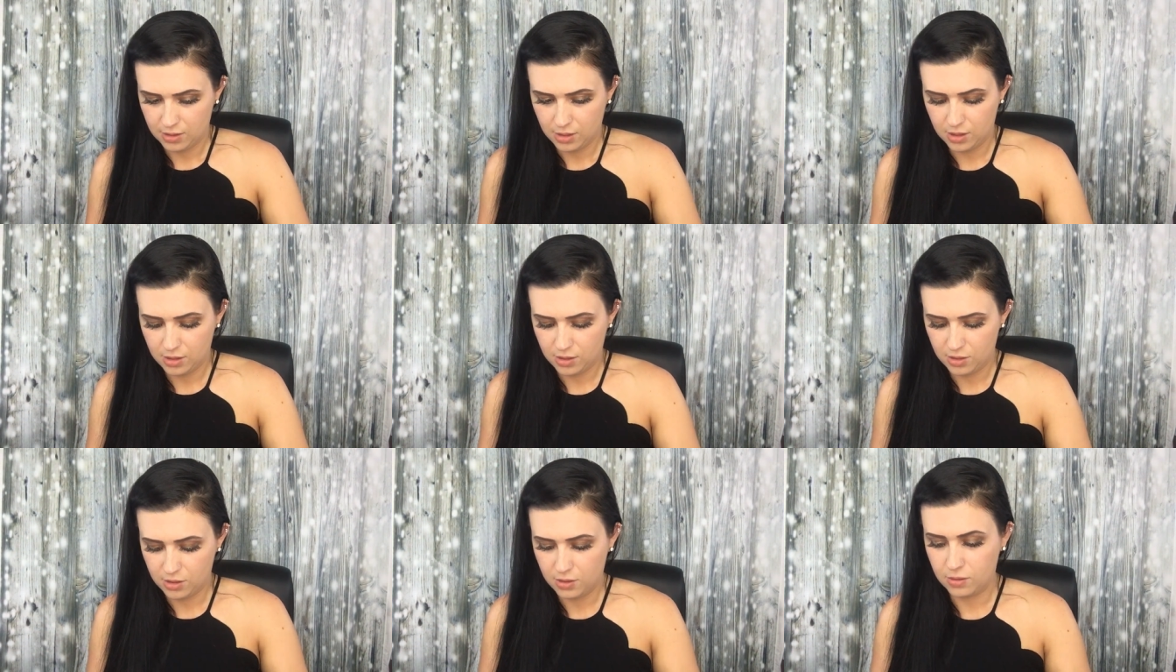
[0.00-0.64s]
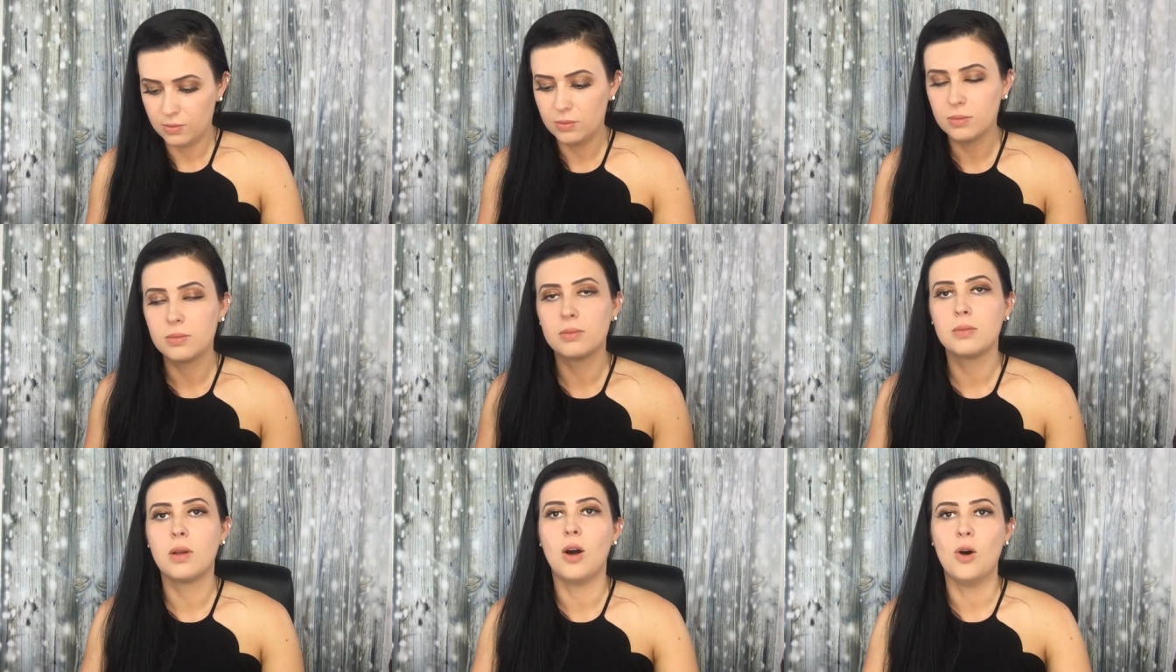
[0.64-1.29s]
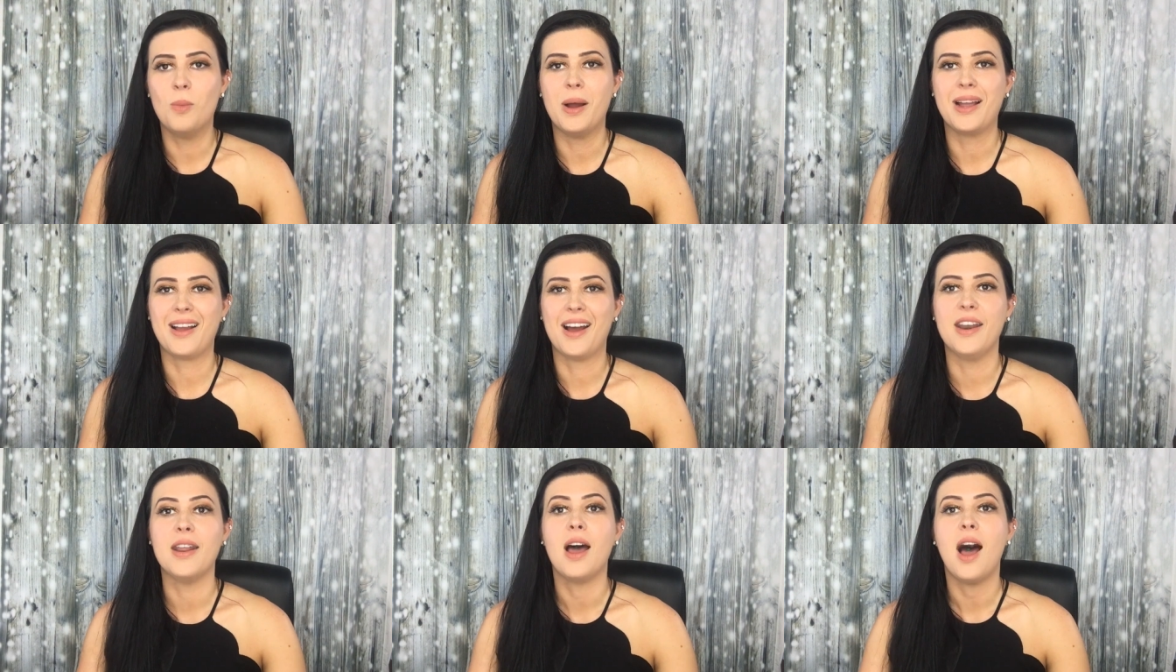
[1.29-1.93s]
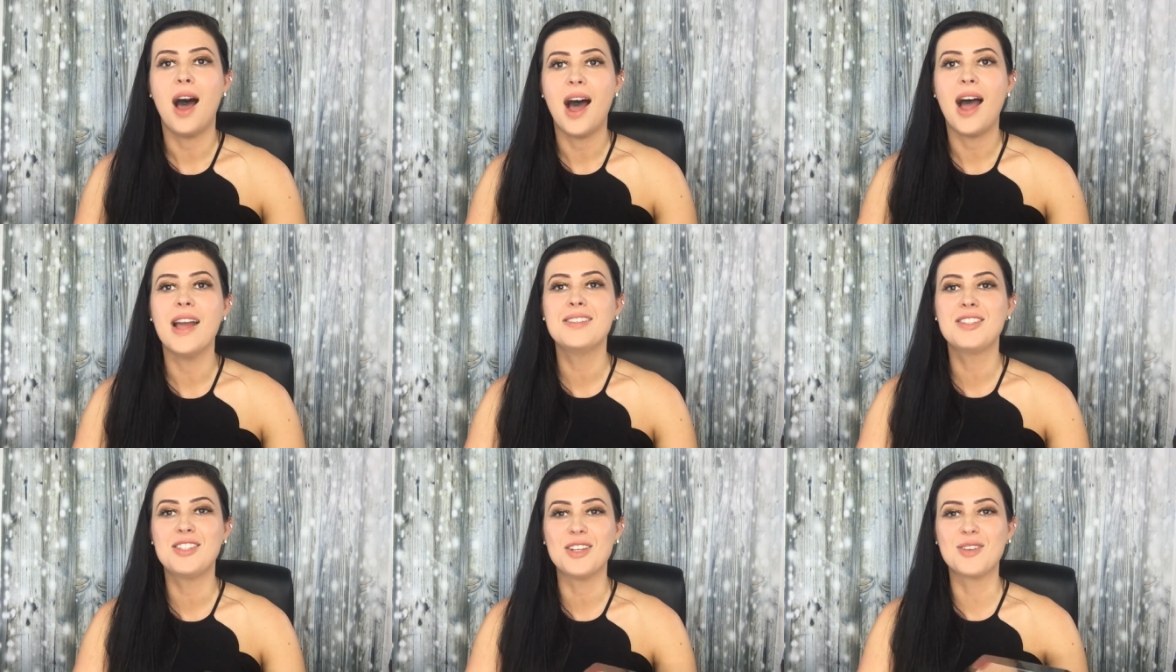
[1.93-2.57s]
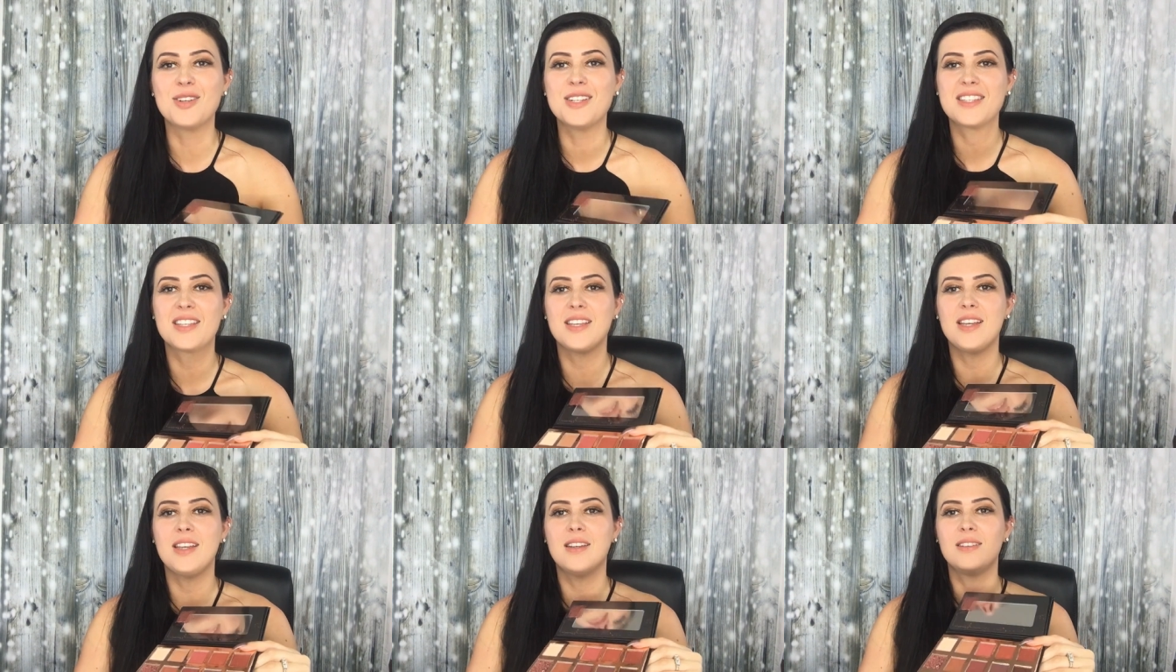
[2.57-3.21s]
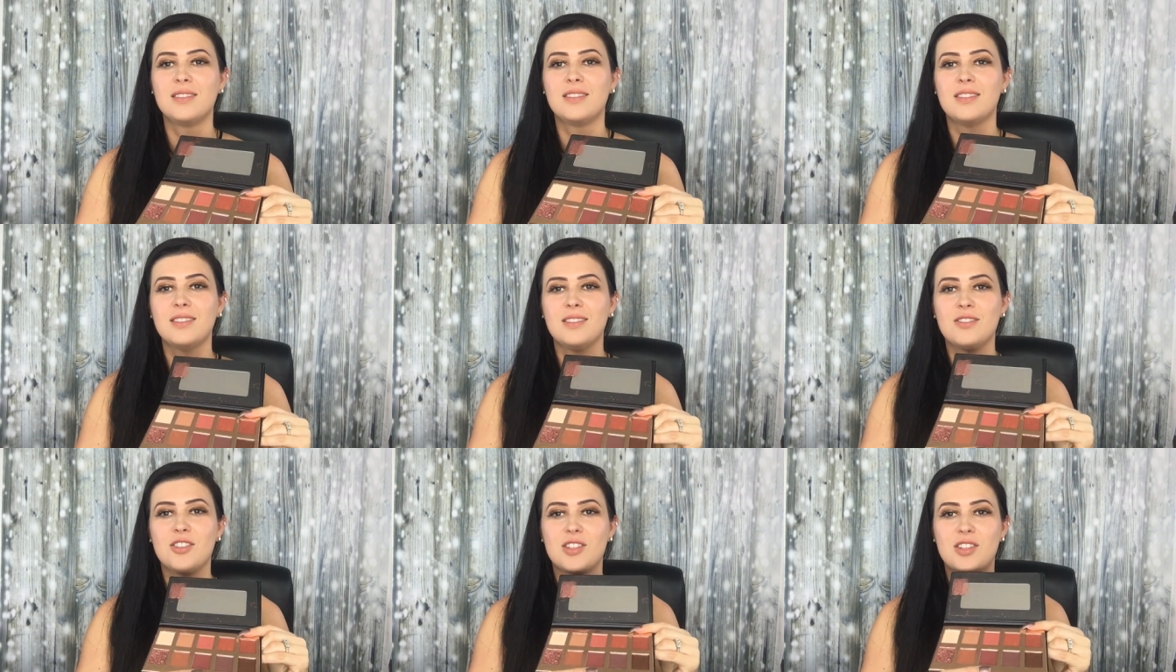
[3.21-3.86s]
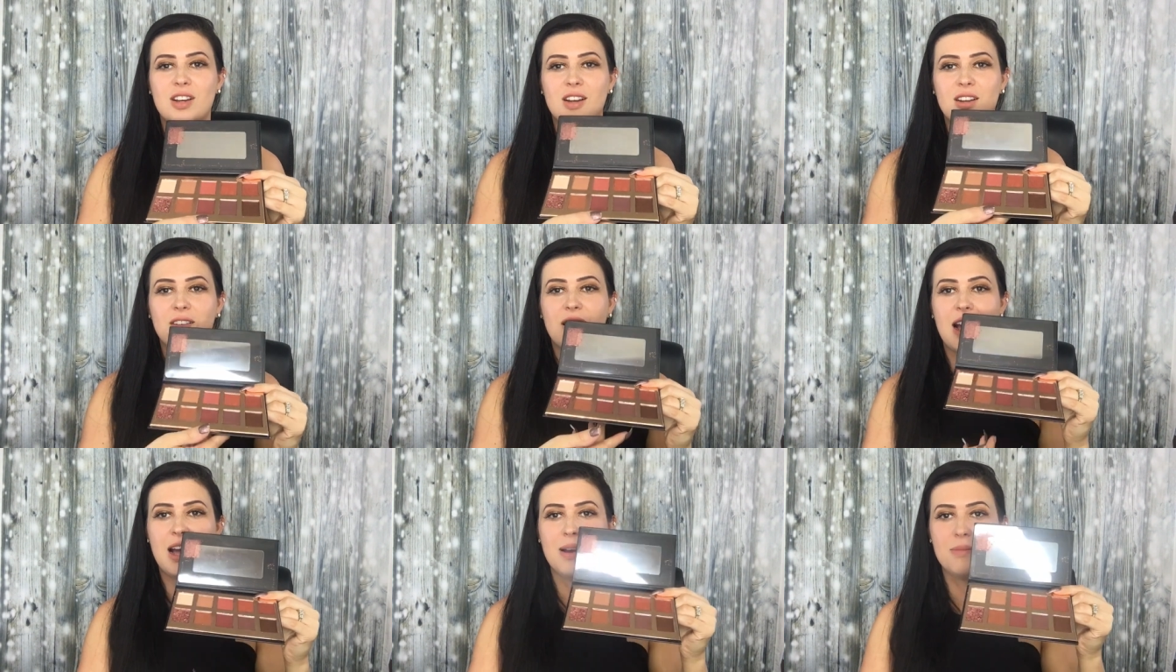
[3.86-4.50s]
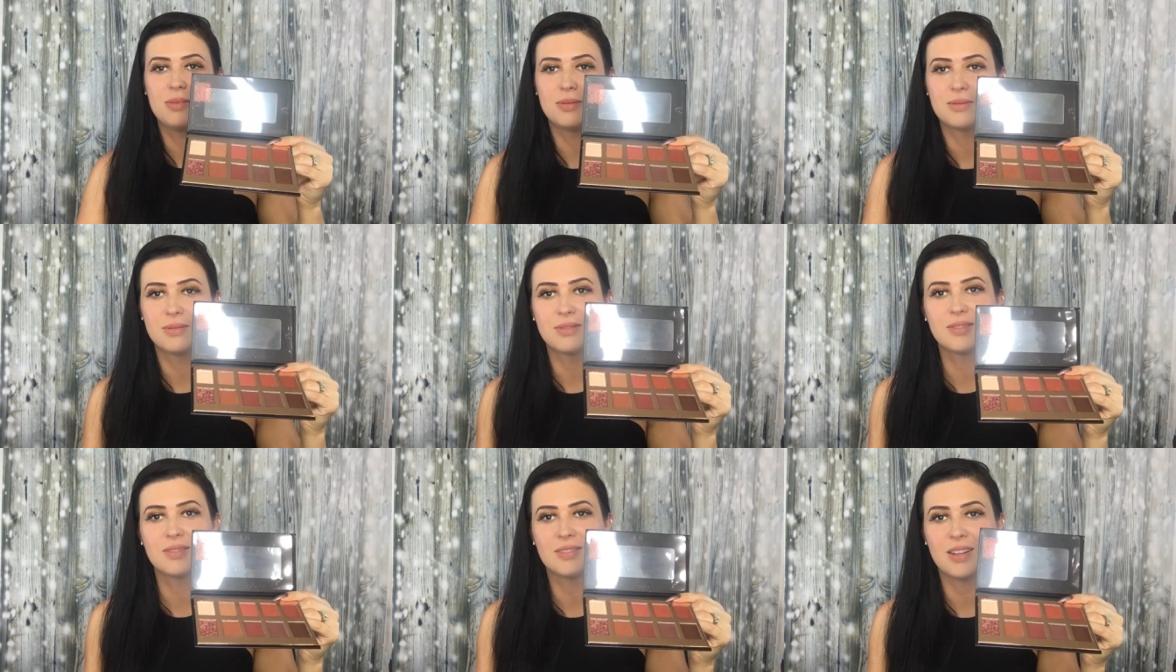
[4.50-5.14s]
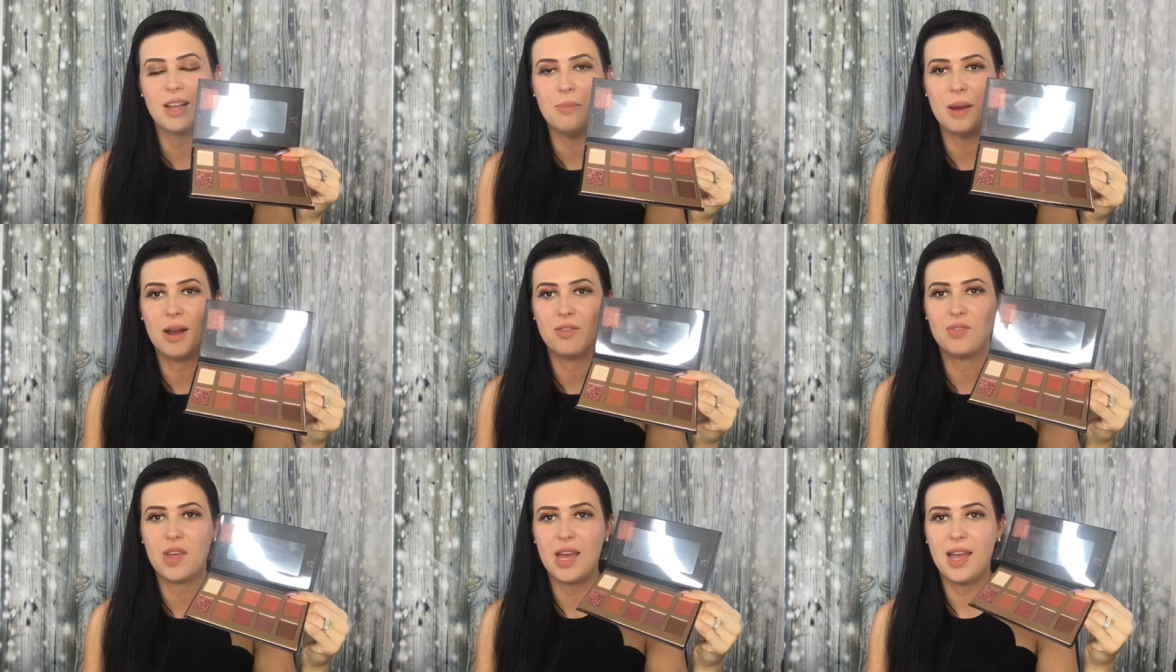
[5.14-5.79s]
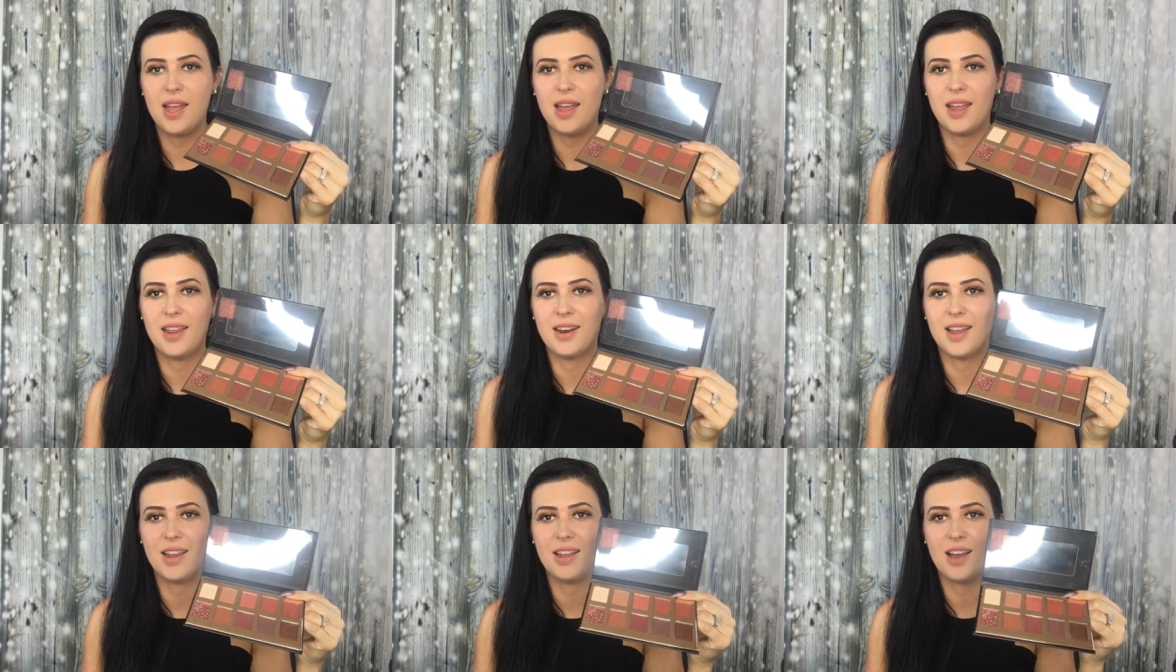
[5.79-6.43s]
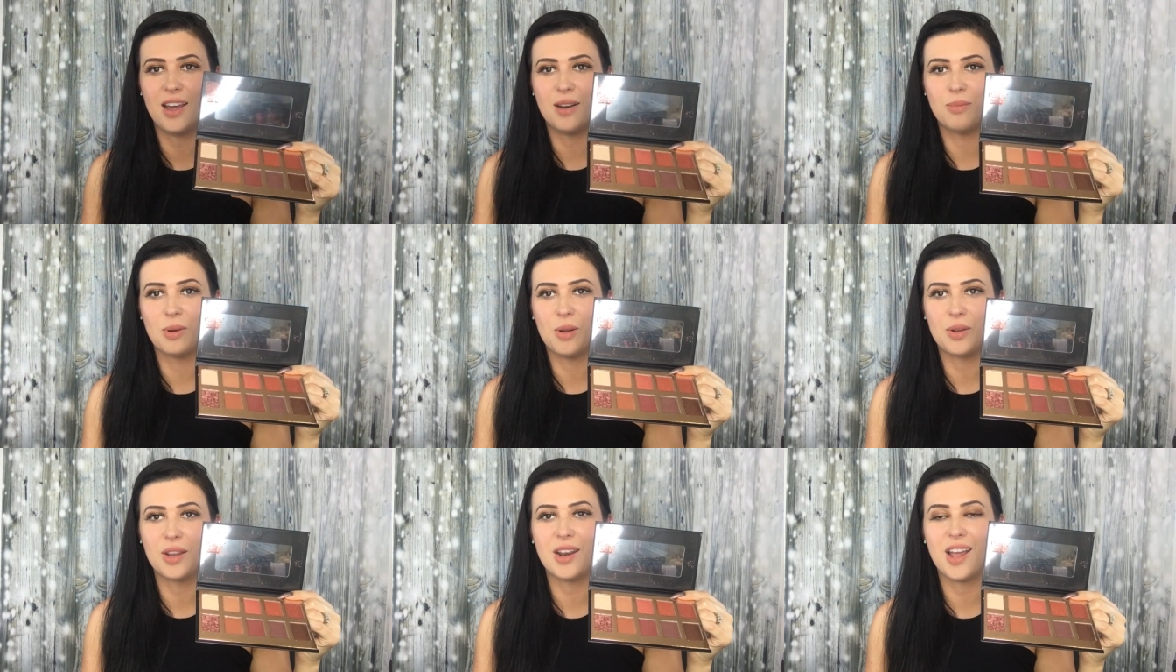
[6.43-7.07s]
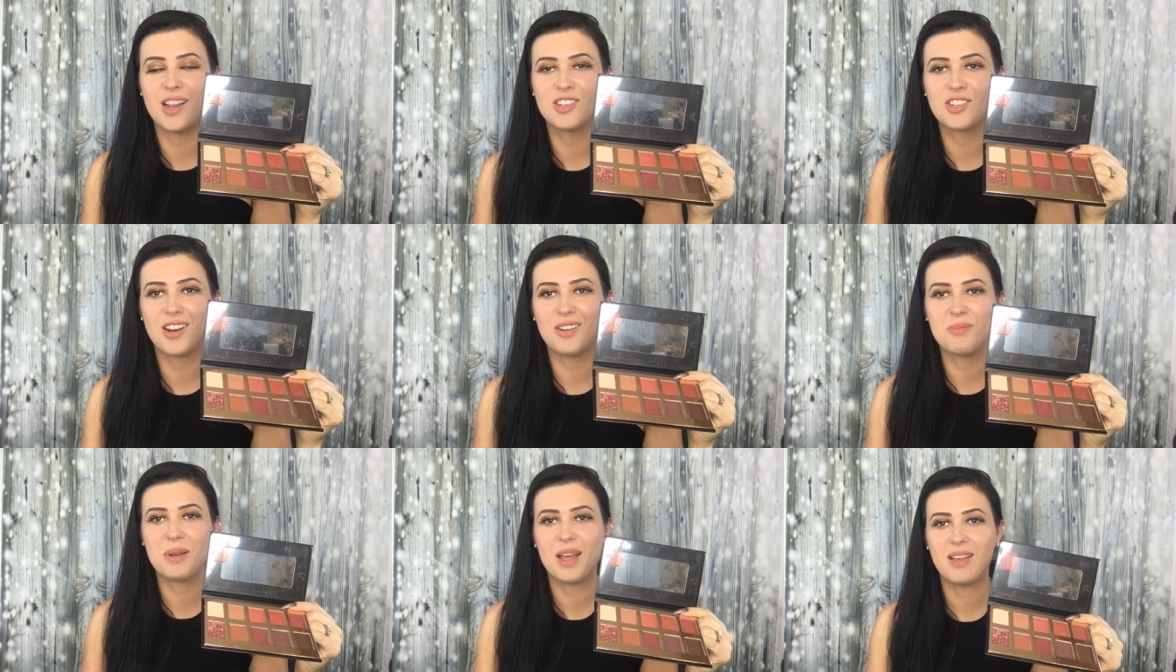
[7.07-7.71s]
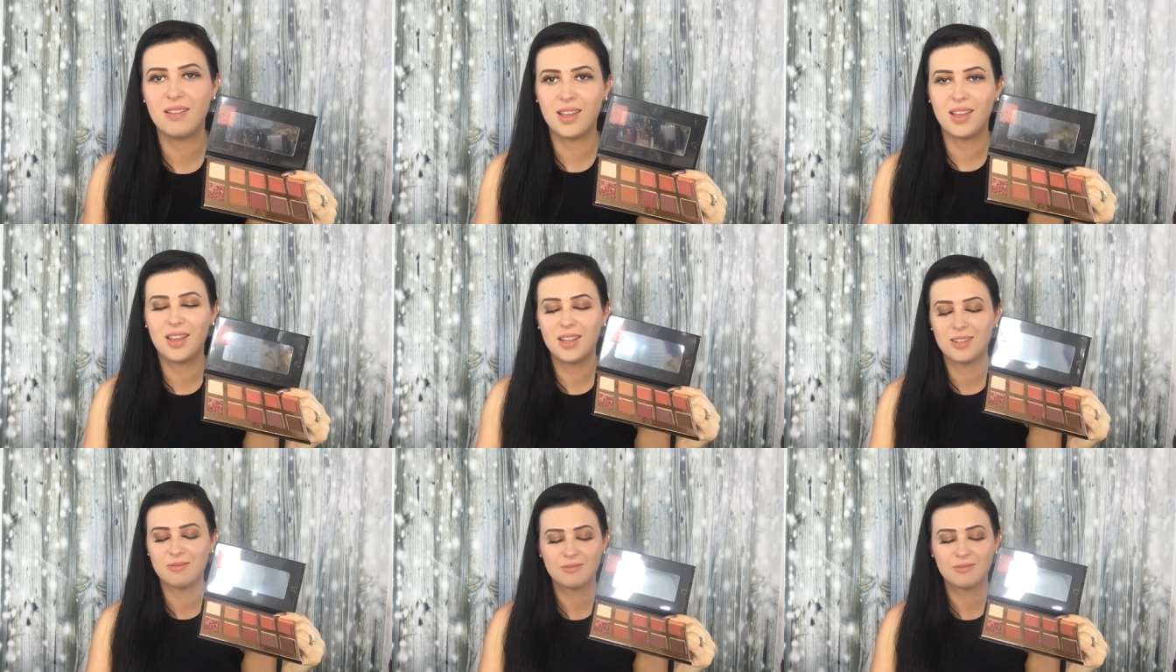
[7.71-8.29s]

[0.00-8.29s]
Oh, oh my God. I seriously just talked crap about that, and I got a broken eyeshadow palette.